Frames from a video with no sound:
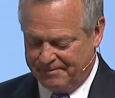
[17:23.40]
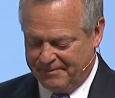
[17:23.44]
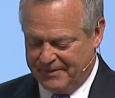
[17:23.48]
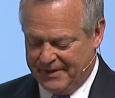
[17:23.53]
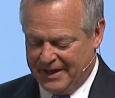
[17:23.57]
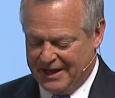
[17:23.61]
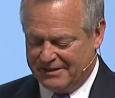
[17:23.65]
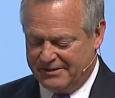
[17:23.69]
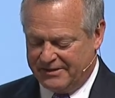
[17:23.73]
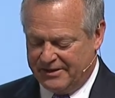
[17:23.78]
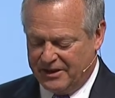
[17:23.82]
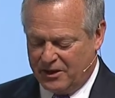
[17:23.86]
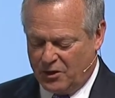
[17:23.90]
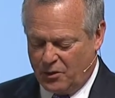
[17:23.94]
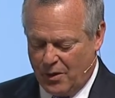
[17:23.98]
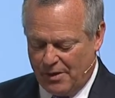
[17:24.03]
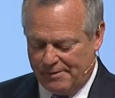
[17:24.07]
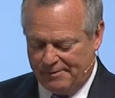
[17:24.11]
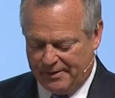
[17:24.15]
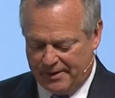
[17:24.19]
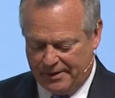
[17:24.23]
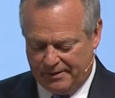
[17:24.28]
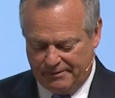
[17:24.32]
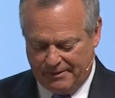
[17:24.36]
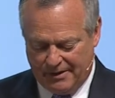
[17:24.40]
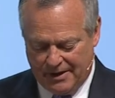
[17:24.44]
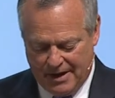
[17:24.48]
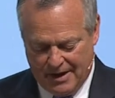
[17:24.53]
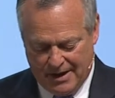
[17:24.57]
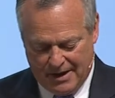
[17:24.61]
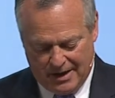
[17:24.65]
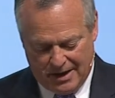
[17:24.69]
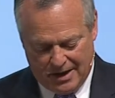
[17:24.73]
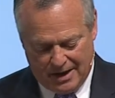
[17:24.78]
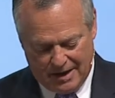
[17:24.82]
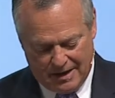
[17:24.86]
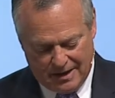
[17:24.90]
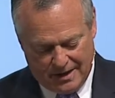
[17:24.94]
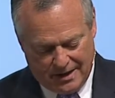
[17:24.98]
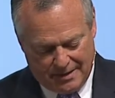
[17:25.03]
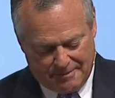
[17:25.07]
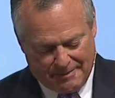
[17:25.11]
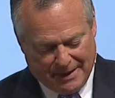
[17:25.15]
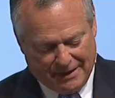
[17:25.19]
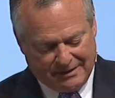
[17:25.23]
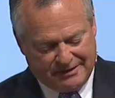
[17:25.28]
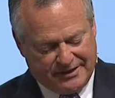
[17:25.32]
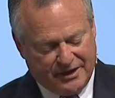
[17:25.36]
That's the equivalent,
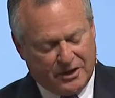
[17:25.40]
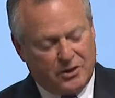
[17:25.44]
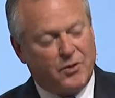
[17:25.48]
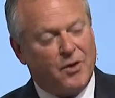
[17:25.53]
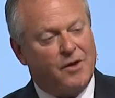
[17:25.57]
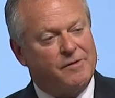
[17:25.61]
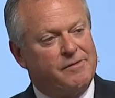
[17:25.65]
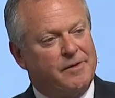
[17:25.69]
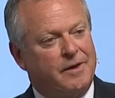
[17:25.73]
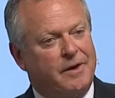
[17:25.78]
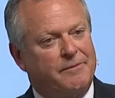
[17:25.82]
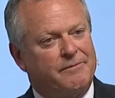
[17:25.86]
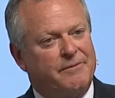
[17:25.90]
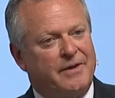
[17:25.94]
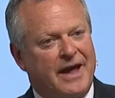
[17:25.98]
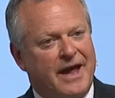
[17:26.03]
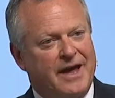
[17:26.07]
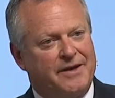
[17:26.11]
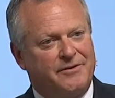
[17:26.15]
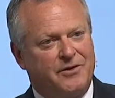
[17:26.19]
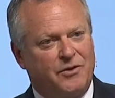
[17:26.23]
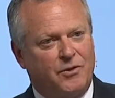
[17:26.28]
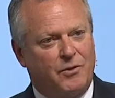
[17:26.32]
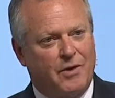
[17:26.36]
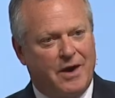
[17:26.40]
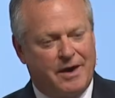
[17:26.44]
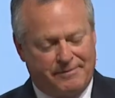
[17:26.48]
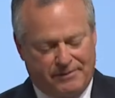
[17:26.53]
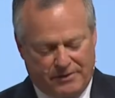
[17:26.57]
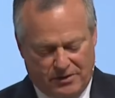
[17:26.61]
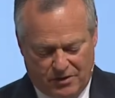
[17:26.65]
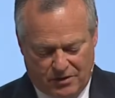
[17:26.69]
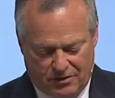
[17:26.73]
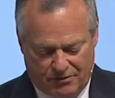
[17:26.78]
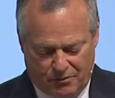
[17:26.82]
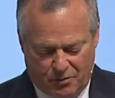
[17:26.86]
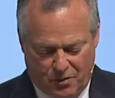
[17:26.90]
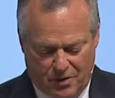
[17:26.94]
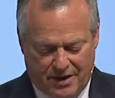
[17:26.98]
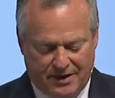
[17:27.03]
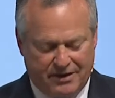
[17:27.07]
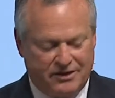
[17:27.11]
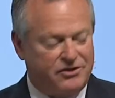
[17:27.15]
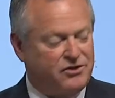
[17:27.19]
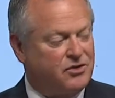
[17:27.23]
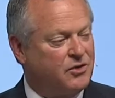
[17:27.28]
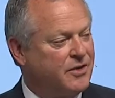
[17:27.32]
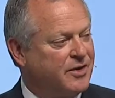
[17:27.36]
about the equivalent of the annual revenue of
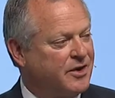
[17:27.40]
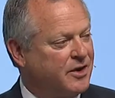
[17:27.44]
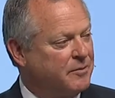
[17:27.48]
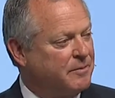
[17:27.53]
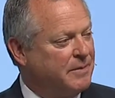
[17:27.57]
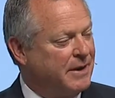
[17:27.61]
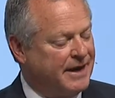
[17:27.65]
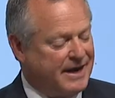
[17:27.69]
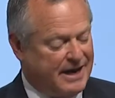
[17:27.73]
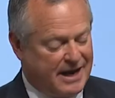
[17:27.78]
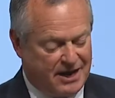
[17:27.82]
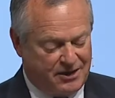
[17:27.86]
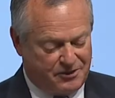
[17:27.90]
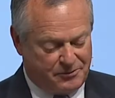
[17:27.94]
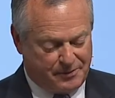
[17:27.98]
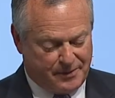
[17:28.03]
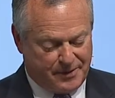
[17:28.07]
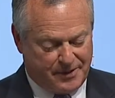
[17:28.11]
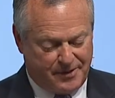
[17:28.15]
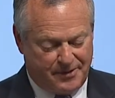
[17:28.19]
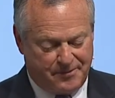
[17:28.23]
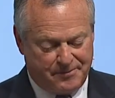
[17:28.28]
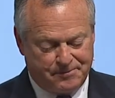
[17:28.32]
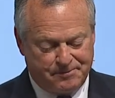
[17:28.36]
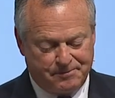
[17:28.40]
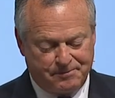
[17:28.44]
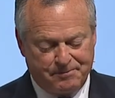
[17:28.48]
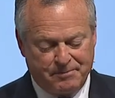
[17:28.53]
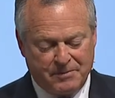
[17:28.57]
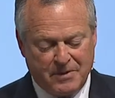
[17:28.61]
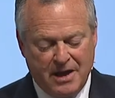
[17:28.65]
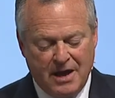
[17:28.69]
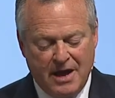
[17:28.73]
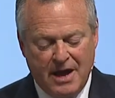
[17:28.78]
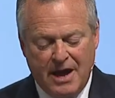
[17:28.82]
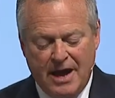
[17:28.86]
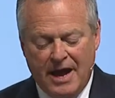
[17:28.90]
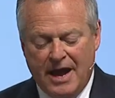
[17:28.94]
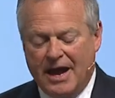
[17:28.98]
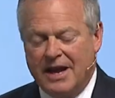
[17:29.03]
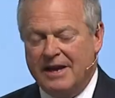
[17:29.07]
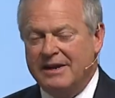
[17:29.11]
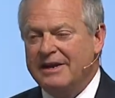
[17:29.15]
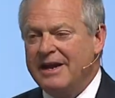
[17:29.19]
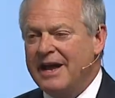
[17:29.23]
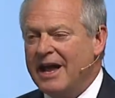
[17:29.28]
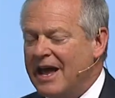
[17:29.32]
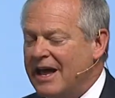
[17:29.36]
one 200-bed hospital.
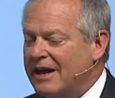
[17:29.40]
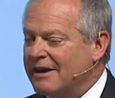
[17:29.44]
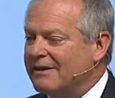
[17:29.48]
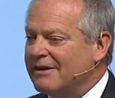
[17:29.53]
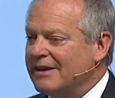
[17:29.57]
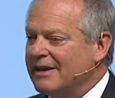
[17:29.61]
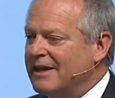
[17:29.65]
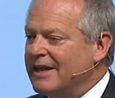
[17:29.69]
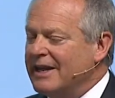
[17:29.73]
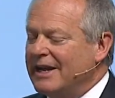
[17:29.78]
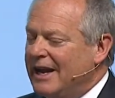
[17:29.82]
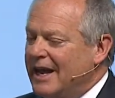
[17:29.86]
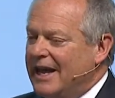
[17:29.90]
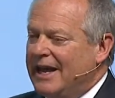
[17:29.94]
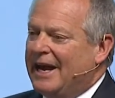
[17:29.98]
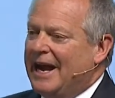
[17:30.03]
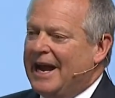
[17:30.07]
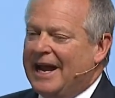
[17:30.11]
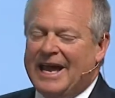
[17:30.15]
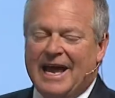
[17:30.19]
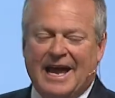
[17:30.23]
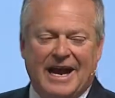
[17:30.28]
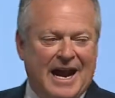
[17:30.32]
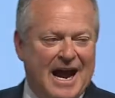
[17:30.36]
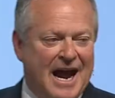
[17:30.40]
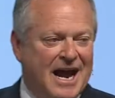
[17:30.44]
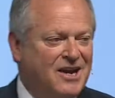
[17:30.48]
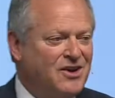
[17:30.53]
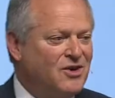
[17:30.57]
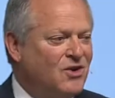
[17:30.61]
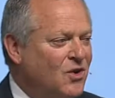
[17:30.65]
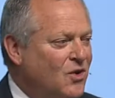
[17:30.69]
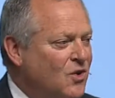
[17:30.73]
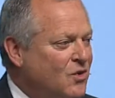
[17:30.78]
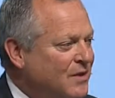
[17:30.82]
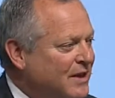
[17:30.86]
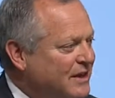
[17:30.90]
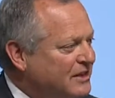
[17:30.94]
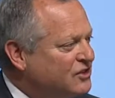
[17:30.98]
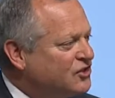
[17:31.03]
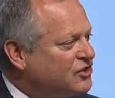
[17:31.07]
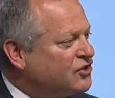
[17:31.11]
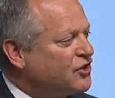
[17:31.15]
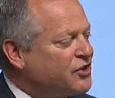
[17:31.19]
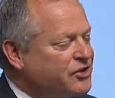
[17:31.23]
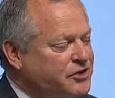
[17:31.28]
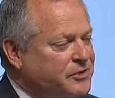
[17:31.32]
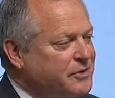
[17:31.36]
And yet, and again, I know that
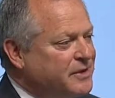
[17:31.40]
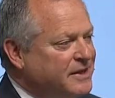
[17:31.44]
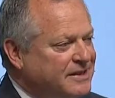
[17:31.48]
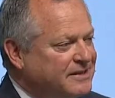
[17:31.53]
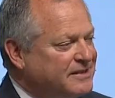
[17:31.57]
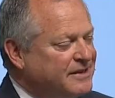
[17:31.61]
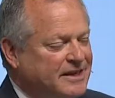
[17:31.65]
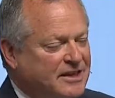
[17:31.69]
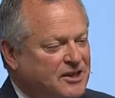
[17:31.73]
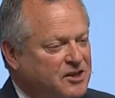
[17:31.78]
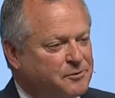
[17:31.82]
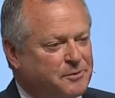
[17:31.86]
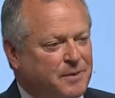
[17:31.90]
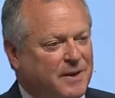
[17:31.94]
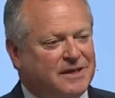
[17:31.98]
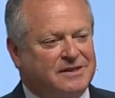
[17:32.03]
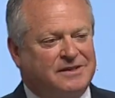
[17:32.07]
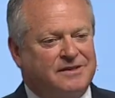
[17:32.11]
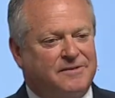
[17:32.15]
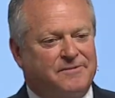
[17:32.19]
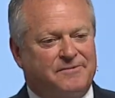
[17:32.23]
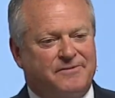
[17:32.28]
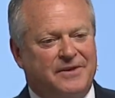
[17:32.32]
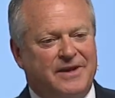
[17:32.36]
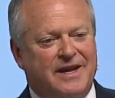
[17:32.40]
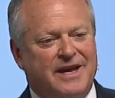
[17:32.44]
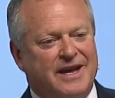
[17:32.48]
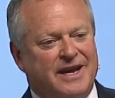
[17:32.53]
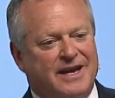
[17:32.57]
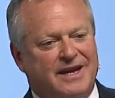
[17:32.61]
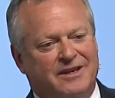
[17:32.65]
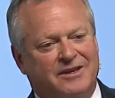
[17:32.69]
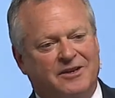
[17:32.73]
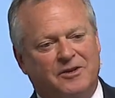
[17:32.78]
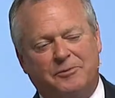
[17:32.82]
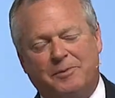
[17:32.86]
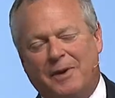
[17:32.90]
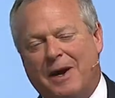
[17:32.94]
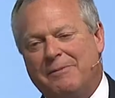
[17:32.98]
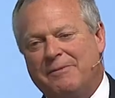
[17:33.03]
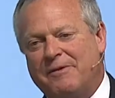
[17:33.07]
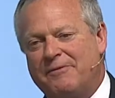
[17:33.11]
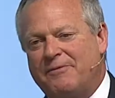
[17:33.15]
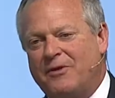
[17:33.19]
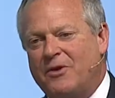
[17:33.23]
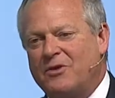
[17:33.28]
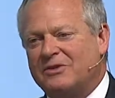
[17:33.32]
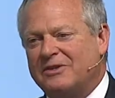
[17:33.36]
surgery is an expensive thing, and there's
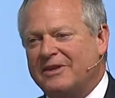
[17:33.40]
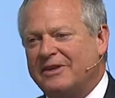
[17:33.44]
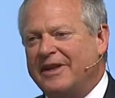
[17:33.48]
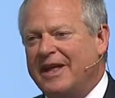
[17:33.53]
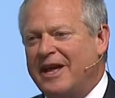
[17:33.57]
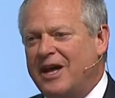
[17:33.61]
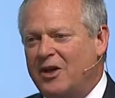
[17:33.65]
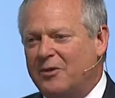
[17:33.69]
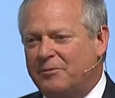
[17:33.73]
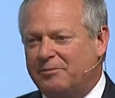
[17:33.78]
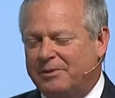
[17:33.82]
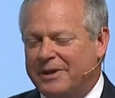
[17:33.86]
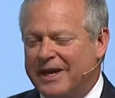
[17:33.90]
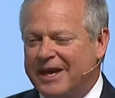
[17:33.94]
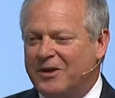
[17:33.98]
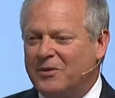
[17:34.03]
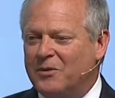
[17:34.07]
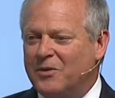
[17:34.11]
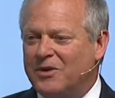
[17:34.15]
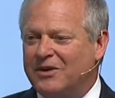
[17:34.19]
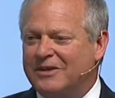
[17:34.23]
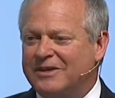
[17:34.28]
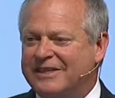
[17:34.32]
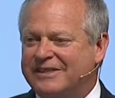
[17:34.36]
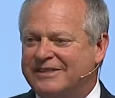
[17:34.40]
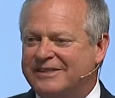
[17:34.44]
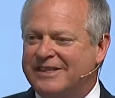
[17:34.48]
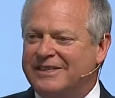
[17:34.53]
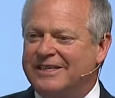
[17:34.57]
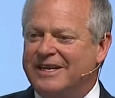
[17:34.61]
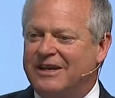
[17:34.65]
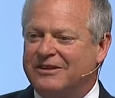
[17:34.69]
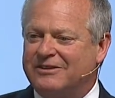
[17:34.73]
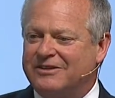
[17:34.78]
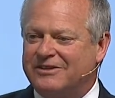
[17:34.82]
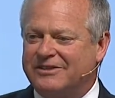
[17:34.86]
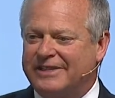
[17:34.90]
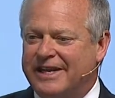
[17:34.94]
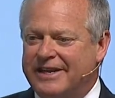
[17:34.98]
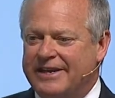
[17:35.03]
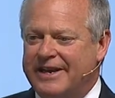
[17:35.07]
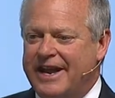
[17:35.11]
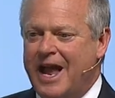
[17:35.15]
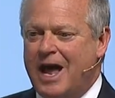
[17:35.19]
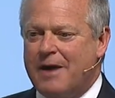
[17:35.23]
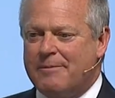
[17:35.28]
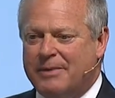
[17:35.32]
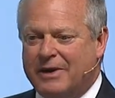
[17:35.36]
probably folks in the health plan world that's sitting out there saying,
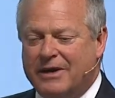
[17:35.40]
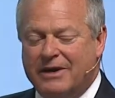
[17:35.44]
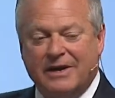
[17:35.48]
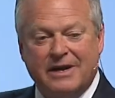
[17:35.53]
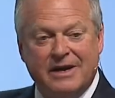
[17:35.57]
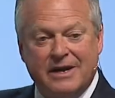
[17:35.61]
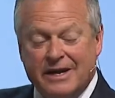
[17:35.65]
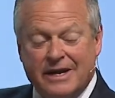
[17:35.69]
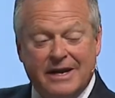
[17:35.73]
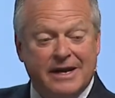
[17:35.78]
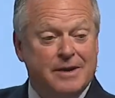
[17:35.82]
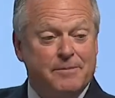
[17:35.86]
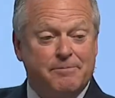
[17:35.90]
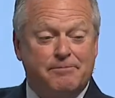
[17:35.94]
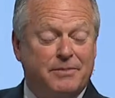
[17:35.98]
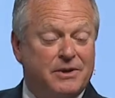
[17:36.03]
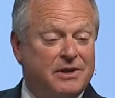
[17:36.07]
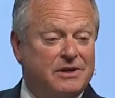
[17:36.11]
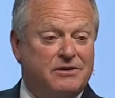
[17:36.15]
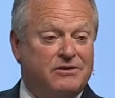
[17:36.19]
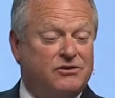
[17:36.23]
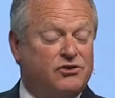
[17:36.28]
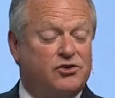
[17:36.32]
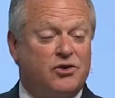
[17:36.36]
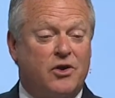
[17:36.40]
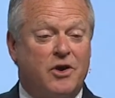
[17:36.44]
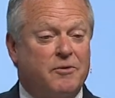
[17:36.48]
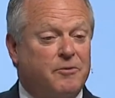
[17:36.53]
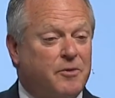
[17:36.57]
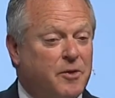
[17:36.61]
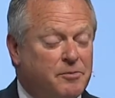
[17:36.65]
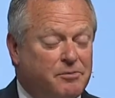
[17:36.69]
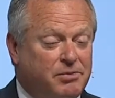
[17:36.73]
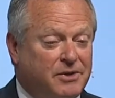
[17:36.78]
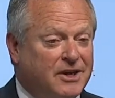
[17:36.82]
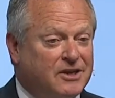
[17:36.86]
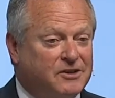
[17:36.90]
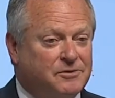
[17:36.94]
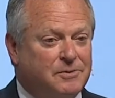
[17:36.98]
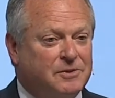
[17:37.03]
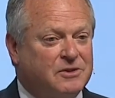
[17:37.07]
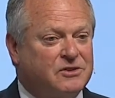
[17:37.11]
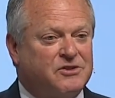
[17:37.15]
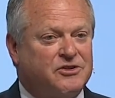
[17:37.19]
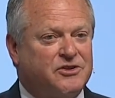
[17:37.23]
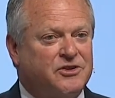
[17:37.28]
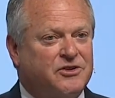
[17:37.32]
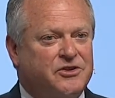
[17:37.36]
yeah, but joint
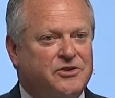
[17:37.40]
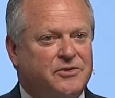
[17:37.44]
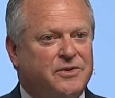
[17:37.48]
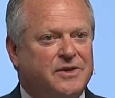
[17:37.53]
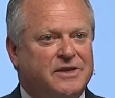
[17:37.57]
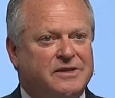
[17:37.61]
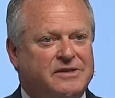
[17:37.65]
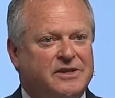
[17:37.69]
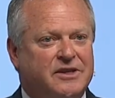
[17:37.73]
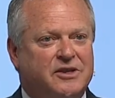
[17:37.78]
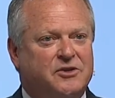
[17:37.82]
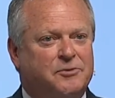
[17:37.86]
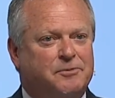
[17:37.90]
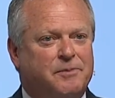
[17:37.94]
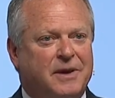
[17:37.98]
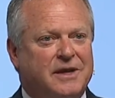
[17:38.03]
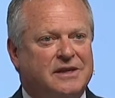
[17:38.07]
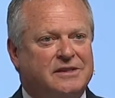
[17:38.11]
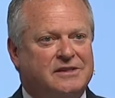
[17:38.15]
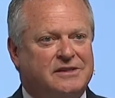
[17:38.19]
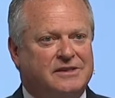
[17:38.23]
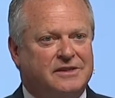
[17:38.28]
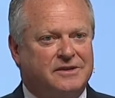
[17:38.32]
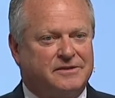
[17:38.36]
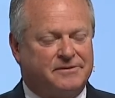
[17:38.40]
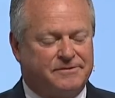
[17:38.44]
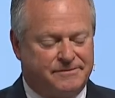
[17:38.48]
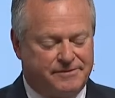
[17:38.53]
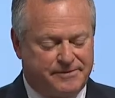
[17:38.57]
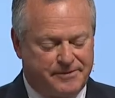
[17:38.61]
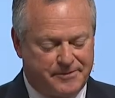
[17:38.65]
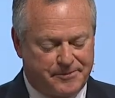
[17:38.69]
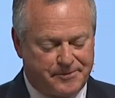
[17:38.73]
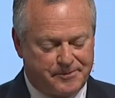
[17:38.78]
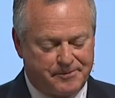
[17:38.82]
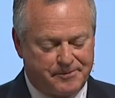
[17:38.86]
replacement surgery is expensive.